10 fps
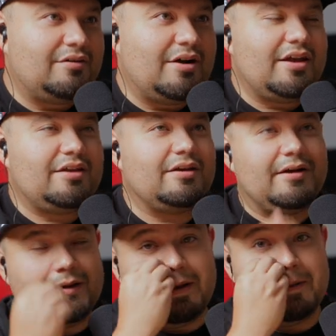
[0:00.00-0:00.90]
right
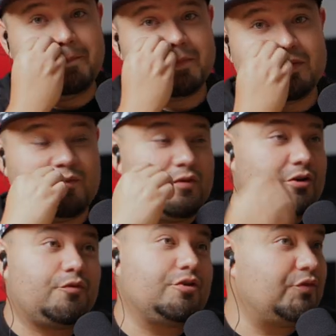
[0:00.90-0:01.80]
um
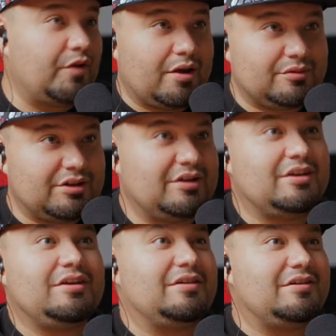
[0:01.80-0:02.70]
feared for his family
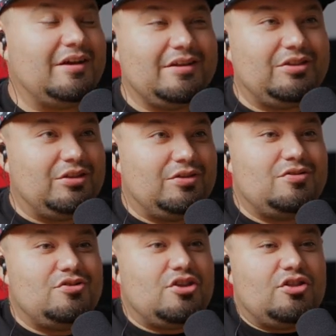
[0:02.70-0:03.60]

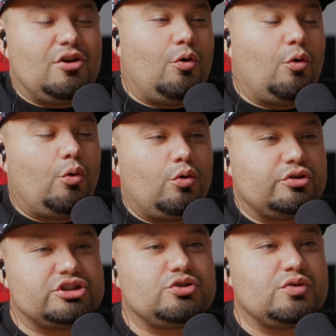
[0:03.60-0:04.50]
the, the
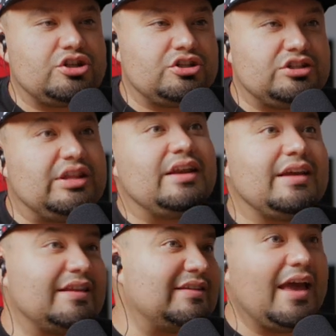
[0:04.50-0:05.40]
whole situation then
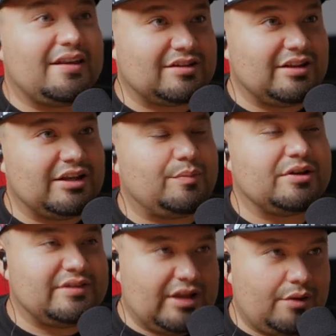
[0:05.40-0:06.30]
gets escalated
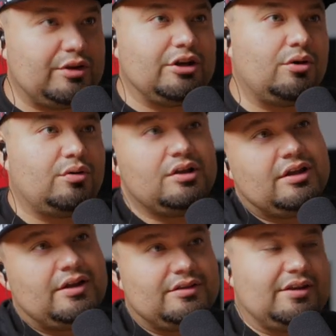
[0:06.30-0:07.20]
because now we know
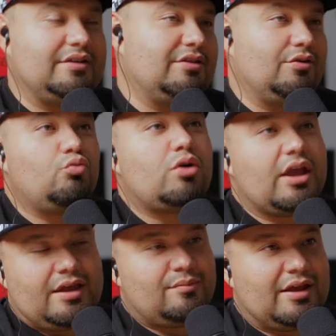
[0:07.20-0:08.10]
that the
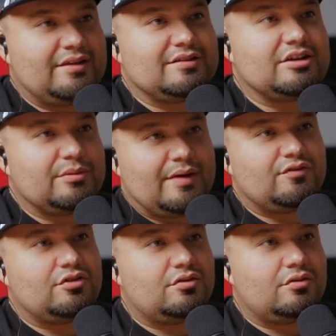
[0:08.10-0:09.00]
right hand man is going to come
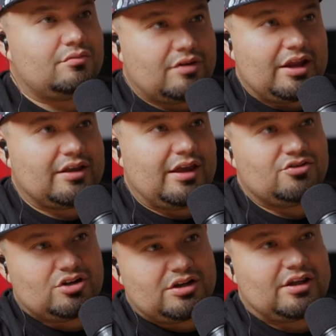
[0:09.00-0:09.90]
after Rake
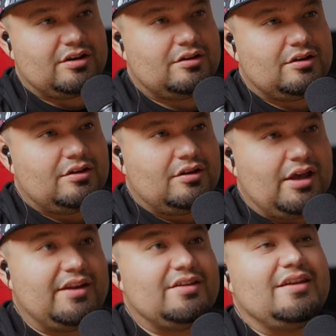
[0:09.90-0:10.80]
and try to get,
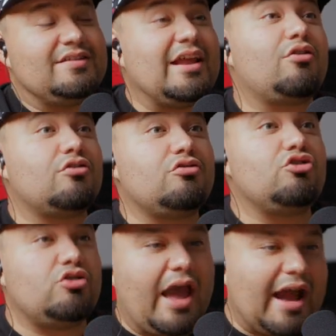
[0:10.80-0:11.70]
and is now
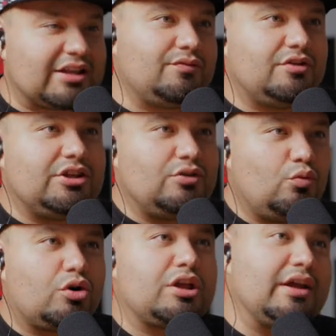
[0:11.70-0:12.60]
actively
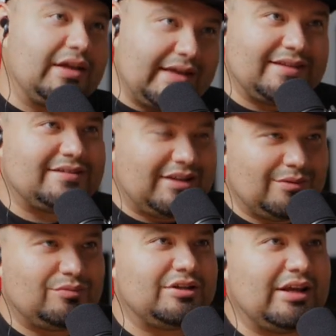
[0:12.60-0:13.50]
working against
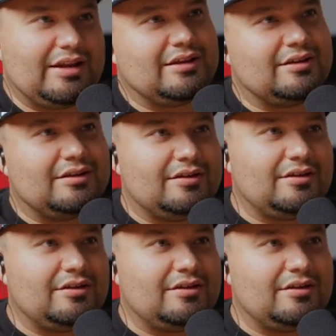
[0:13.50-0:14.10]
him getting